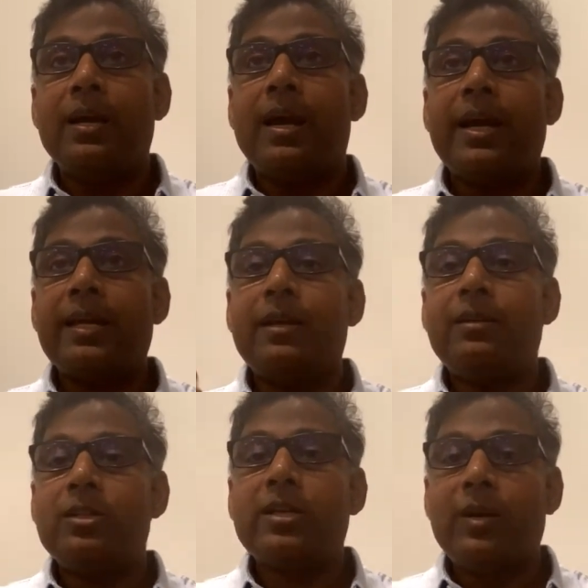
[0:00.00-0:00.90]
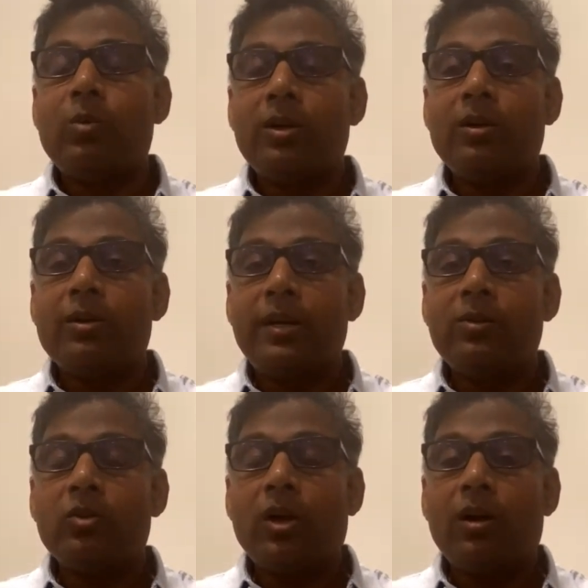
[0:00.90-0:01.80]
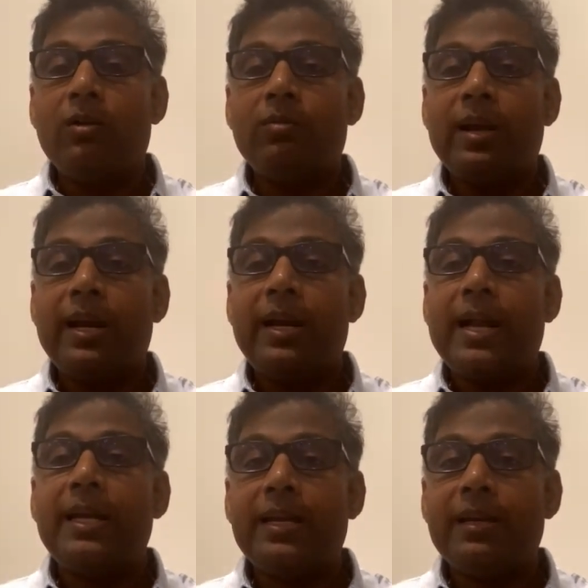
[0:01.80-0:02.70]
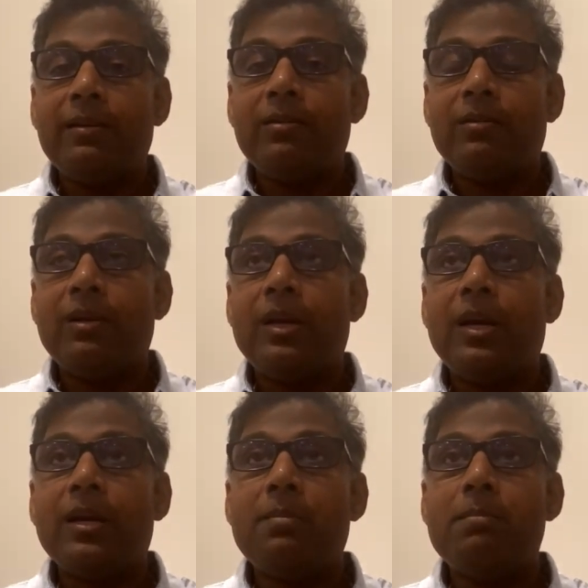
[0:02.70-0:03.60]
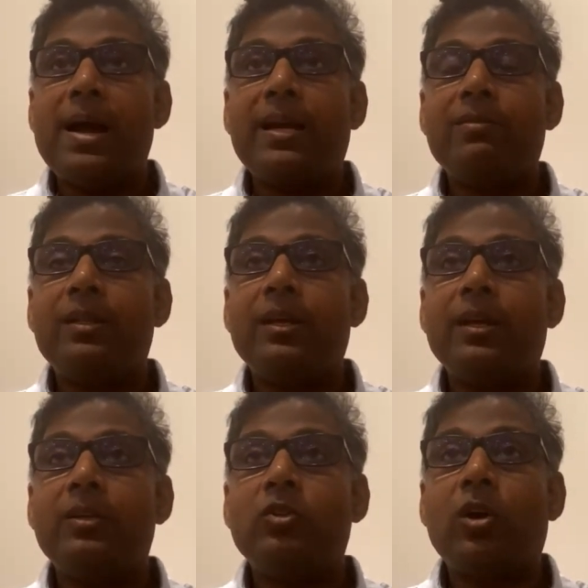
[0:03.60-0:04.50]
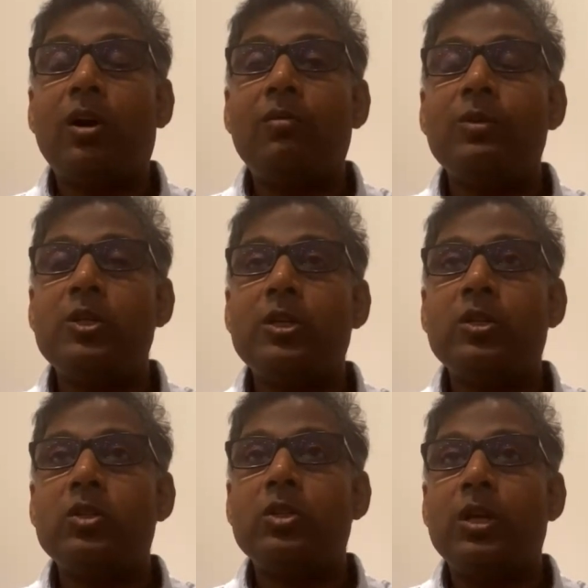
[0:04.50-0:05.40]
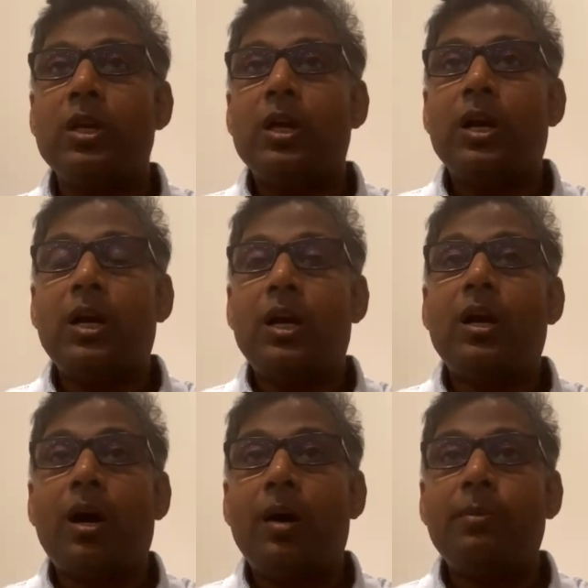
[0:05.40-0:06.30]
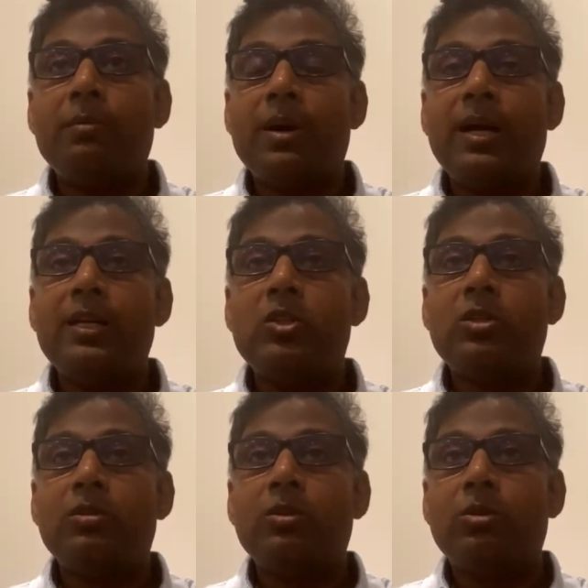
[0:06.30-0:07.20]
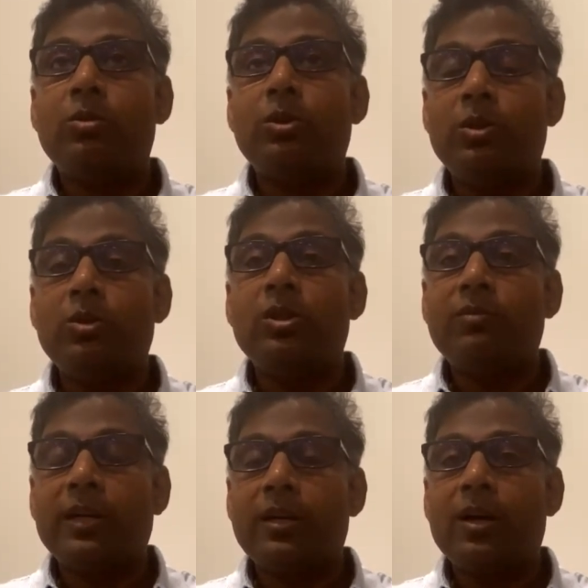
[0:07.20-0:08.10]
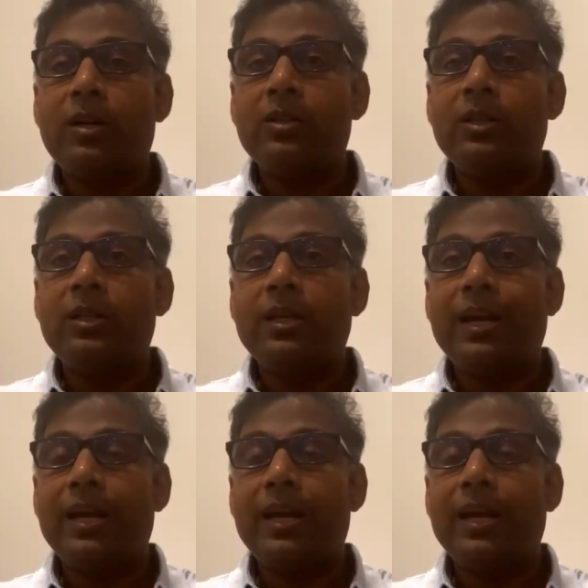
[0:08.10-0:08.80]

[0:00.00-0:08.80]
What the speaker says: I can understand what you're trying to solve, and I can come back with a solve which is optimized through use of technology.